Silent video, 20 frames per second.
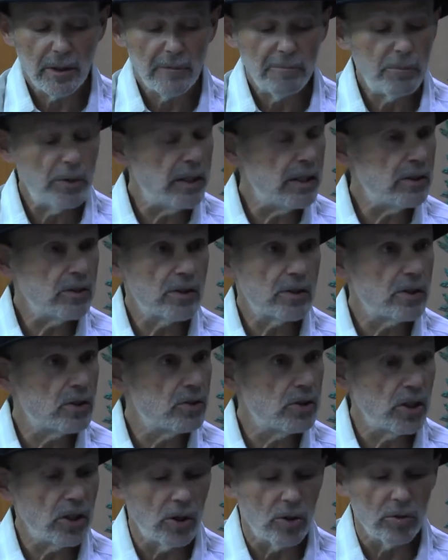Peace
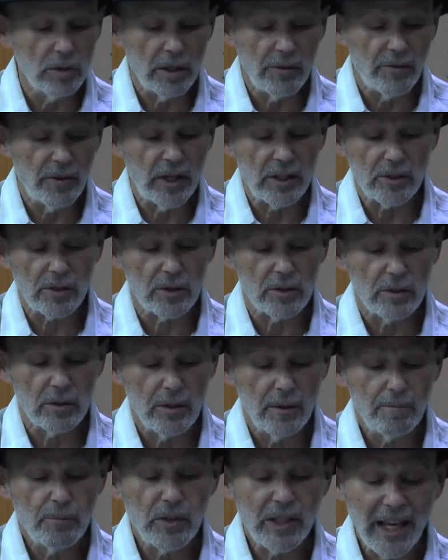is the only vessel
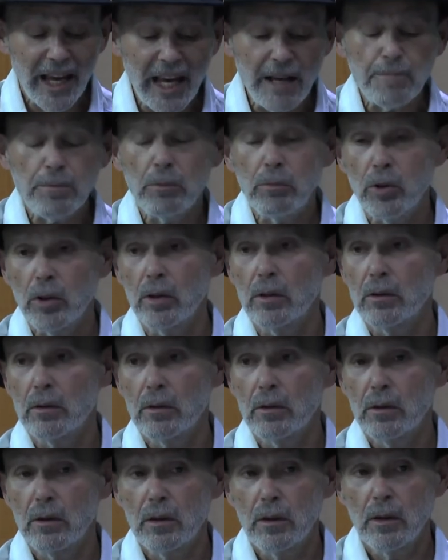capable
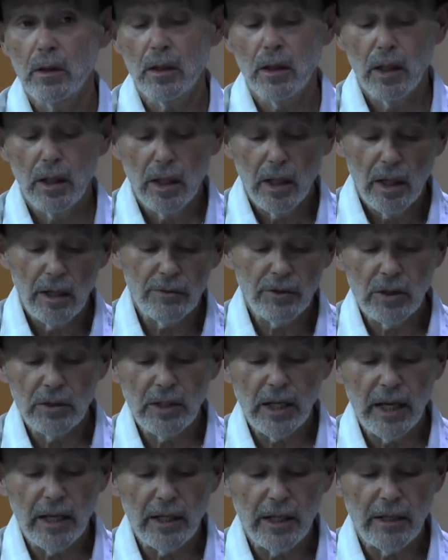of
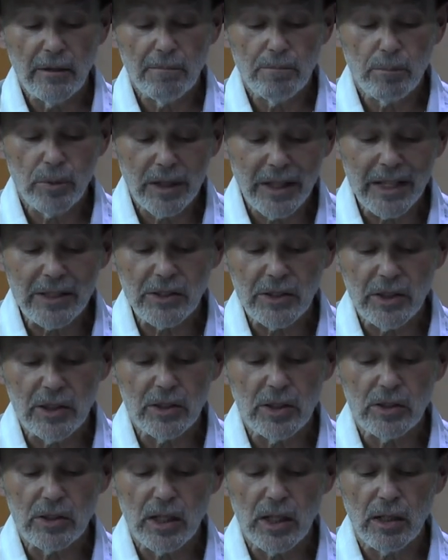containing
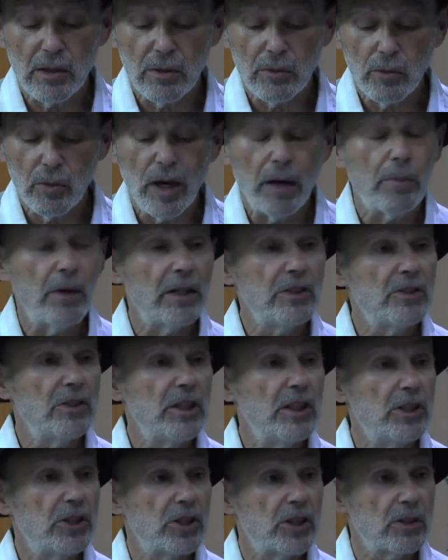blessings, as our rabbis
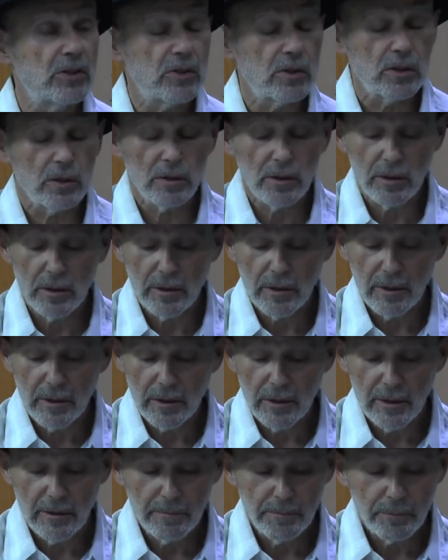teach us.
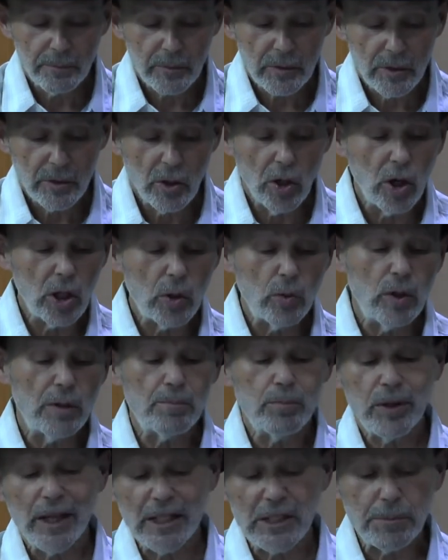The Holy One,
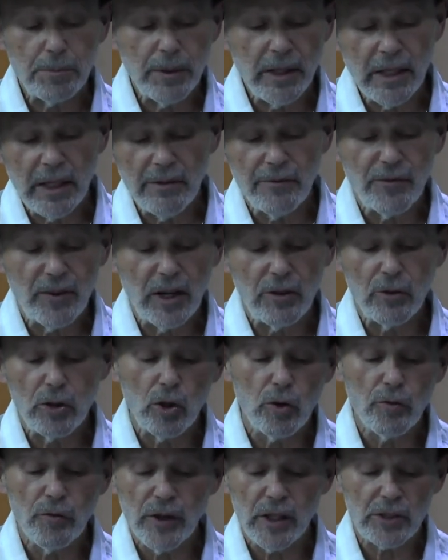blessed be He, found
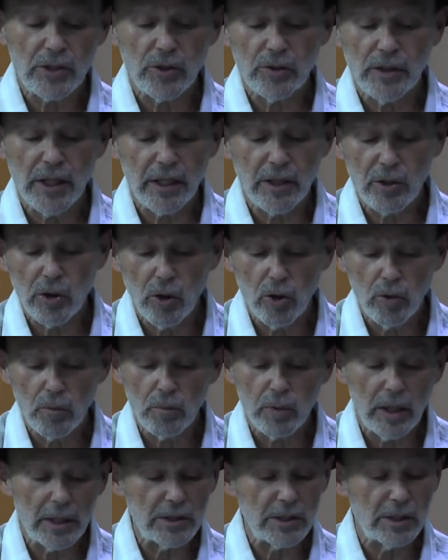no vessel that could hold
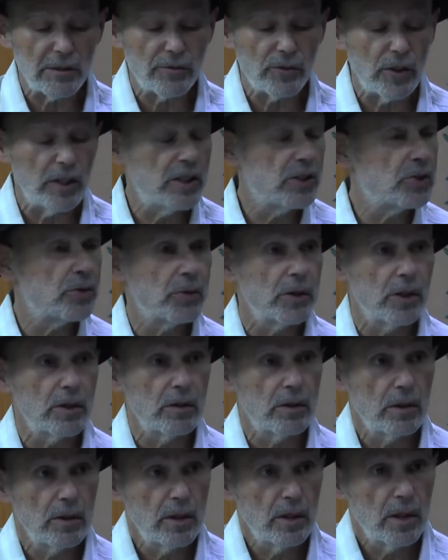blessing for Israel
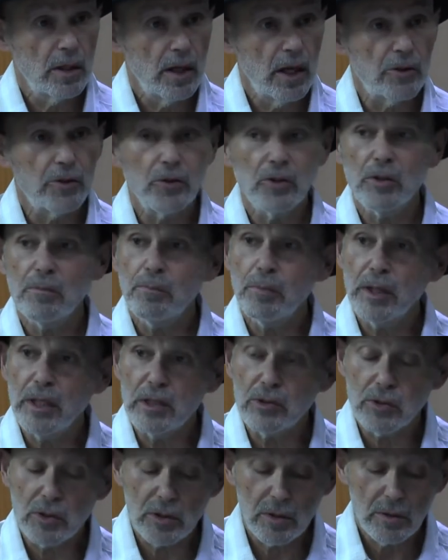other than
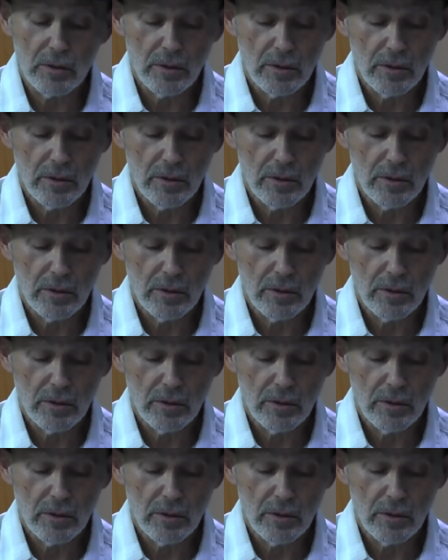peace.